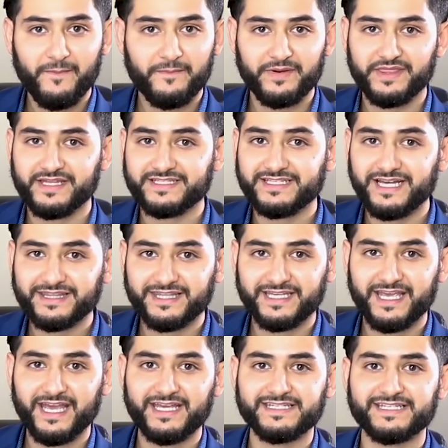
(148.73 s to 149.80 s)
But that's not the
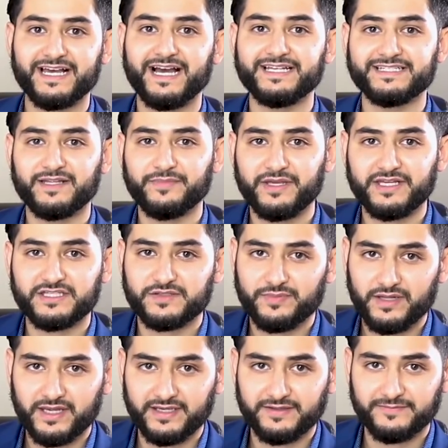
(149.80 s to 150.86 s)
case, guys. Let me
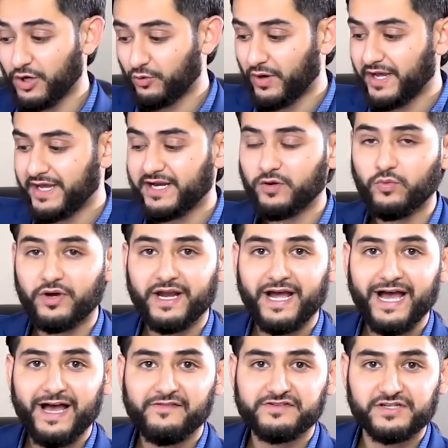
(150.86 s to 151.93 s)
explain. Right here, what I
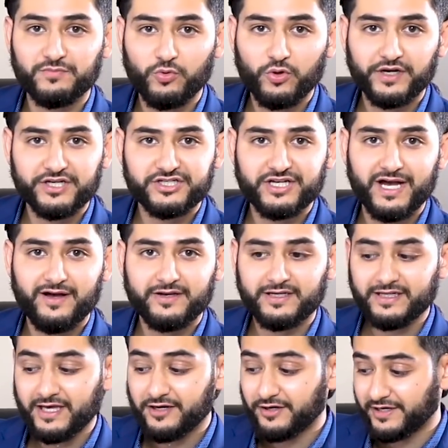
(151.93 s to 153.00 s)
have is a mortgage
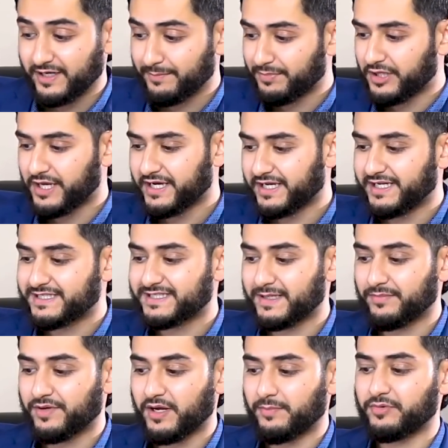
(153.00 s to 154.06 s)
calculator, and I'm plugging in
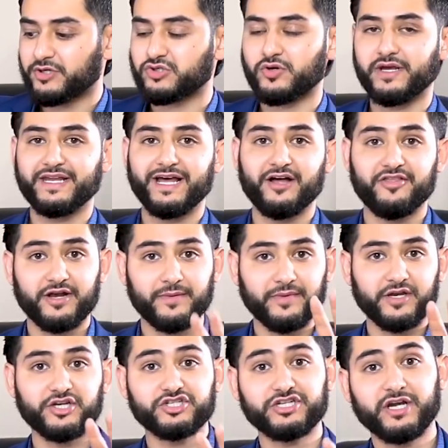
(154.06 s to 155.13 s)
some numbers right now that I'm
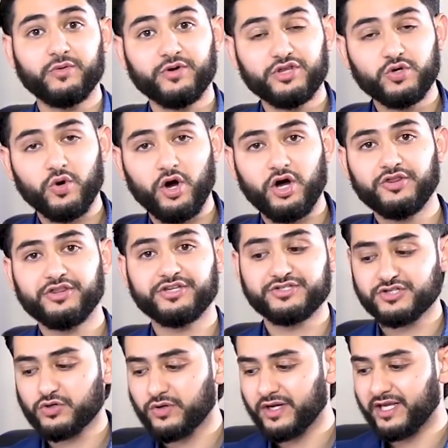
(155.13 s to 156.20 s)
gonna share with you on the
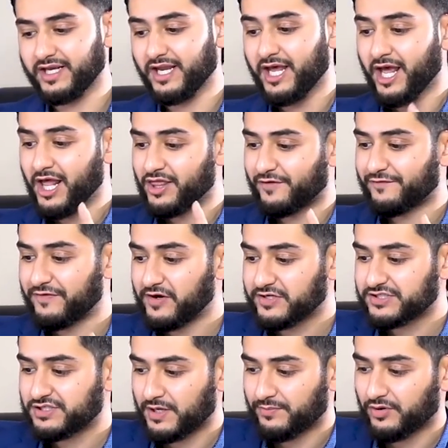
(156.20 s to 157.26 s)
screen. The
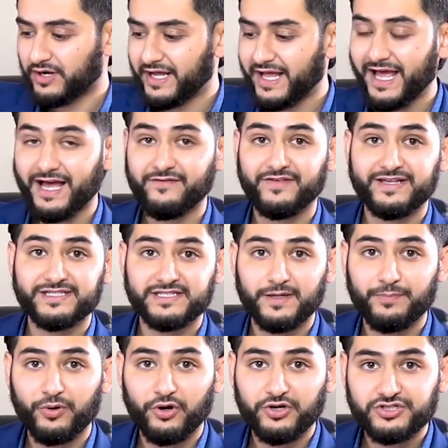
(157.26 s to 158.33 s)
first number I have is the
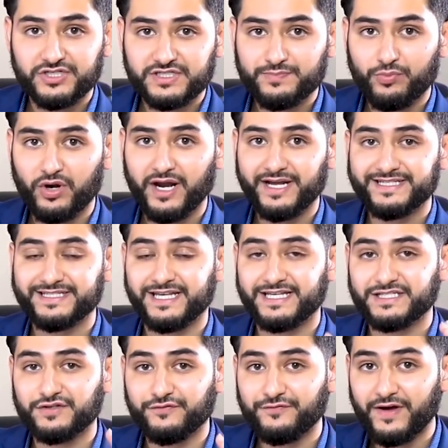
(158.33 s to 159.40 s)
purchase price
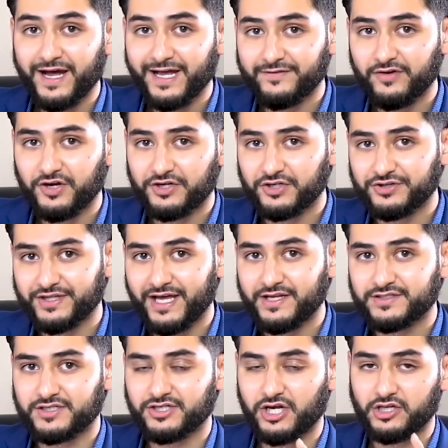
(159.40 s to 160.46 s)
is five hundred
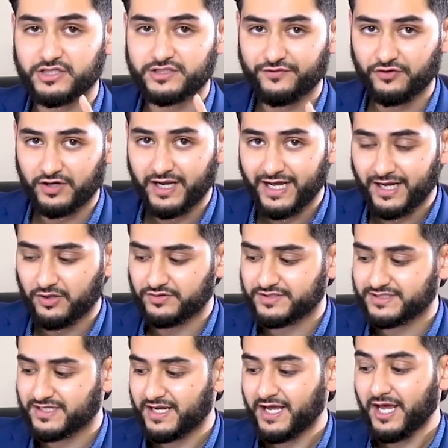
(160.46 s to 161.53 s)
thousand dollars for a
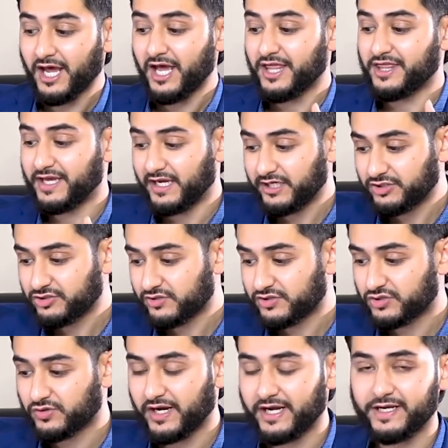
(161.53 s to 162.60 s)
house. The
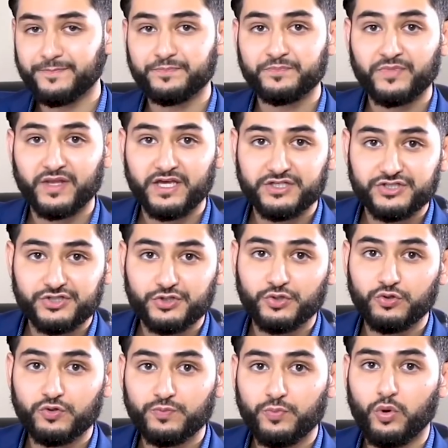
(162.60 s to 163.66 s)
interest rate is
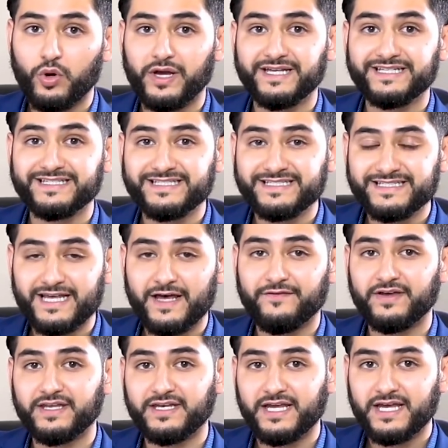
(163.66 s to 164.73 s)
two point
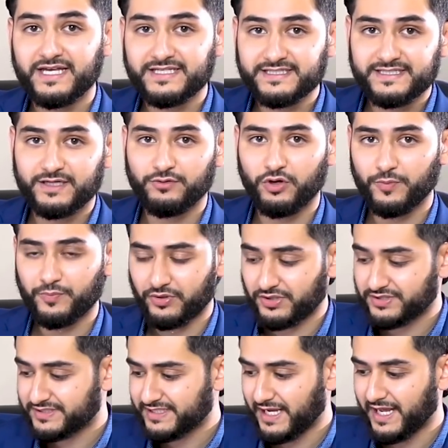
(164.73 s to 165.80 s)
seven zero
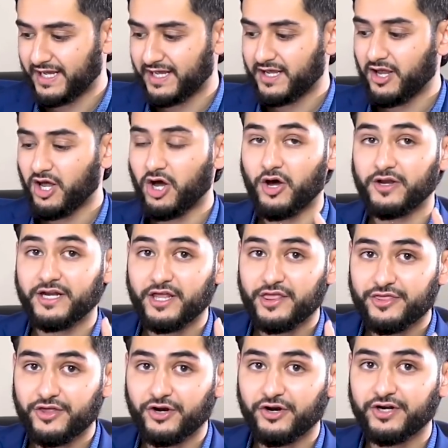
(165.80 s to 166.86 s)
percent on a
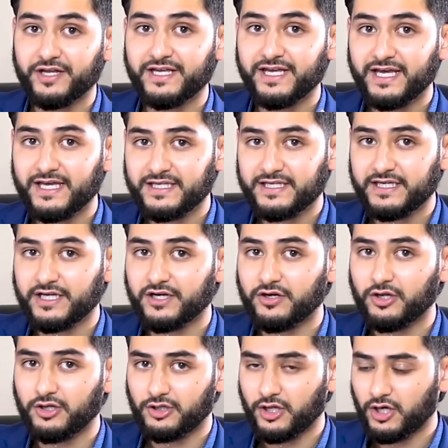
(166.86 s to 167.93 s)
thirty
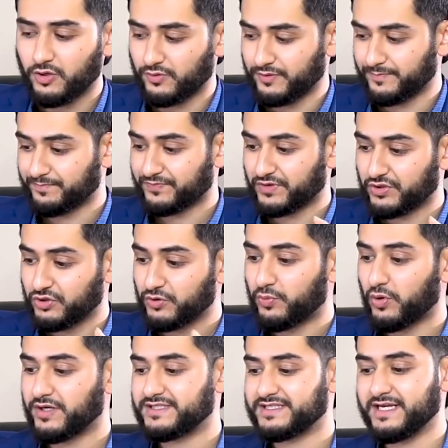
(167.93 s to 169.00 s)
year loan. two
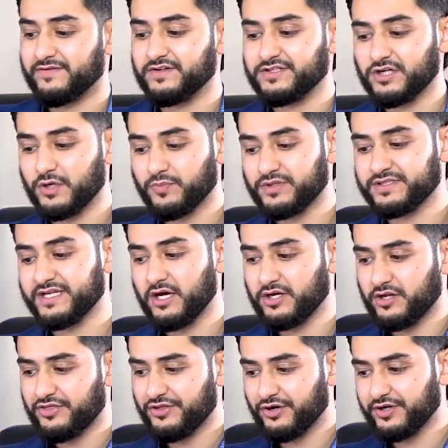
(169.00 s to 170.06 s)
point seven zero percent on
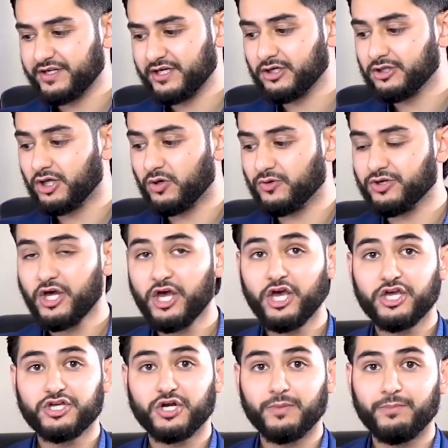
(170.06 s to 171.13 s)
a thirty year loan.
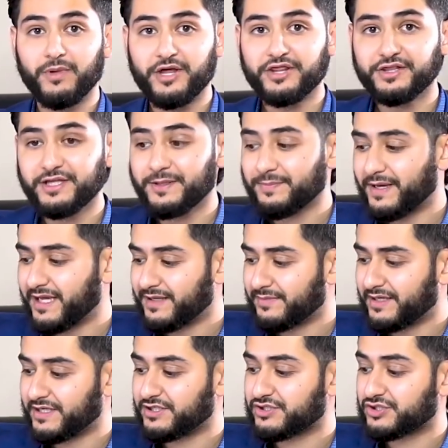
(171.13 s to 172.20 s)
Your monthly
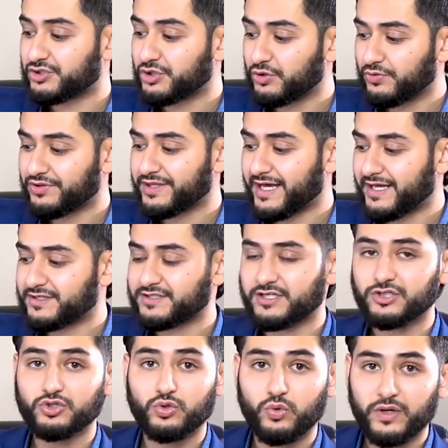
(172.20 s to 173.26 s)
payment is two
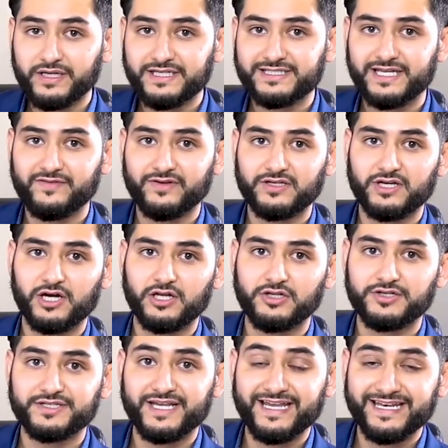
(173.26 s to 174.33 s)
thousand twenty-seven
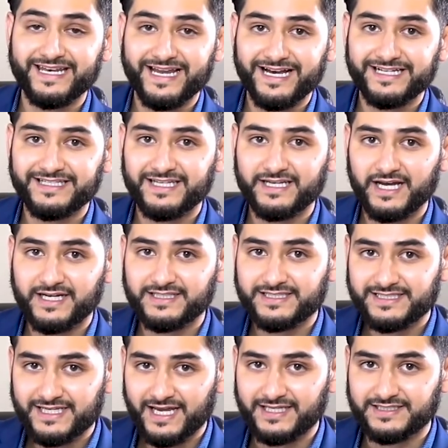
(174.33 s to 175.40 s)
dollars and ninety-nine
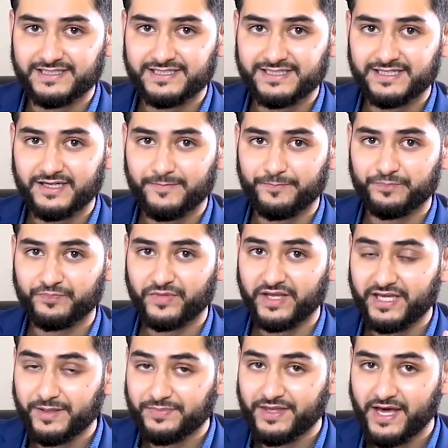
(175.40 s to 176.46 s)
cents.
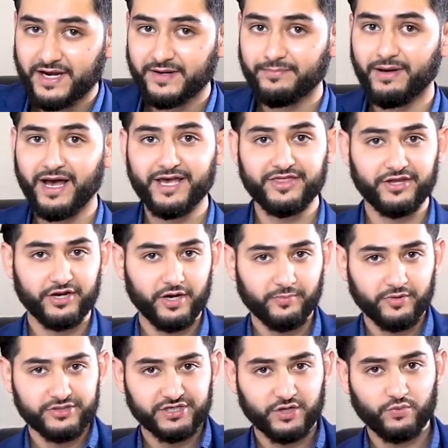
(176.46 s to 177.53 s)
Keep that in mind. The
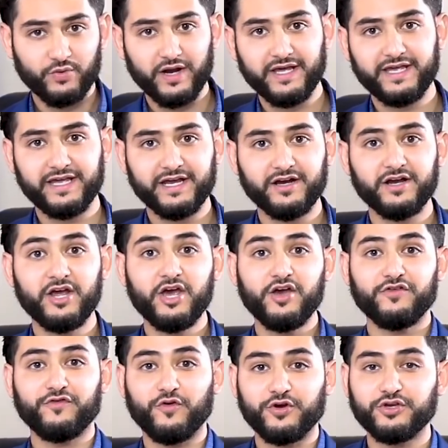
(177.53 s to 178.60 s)
numbers are right here
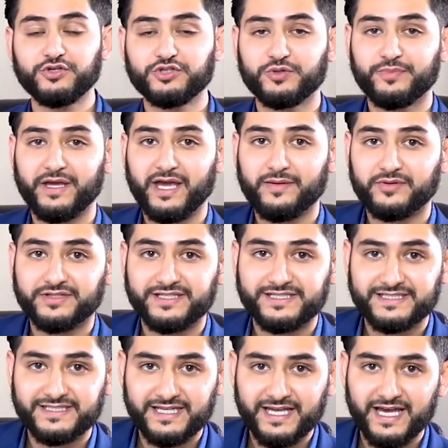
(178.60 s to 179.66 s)
for you to be able to
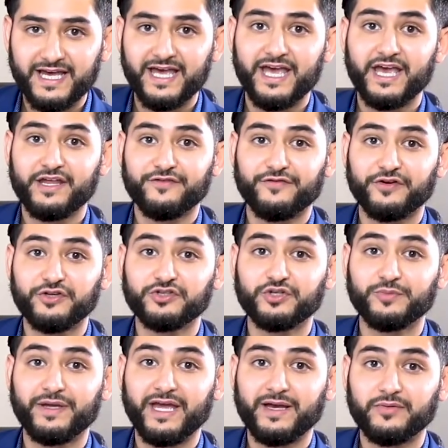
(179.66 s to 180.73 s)
see it and for you to
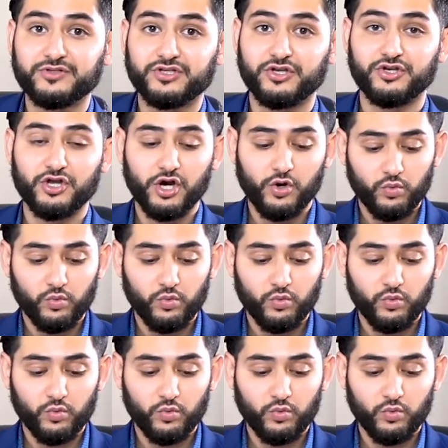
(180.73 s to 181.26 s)
be able to know